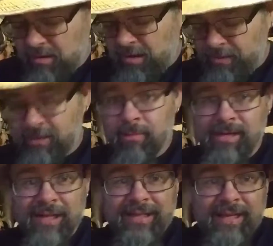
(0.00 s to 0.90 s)
not to get
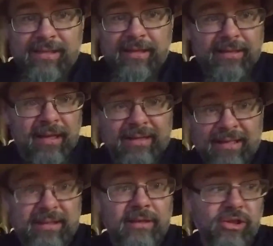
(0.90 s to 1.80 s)
addicted to drugs.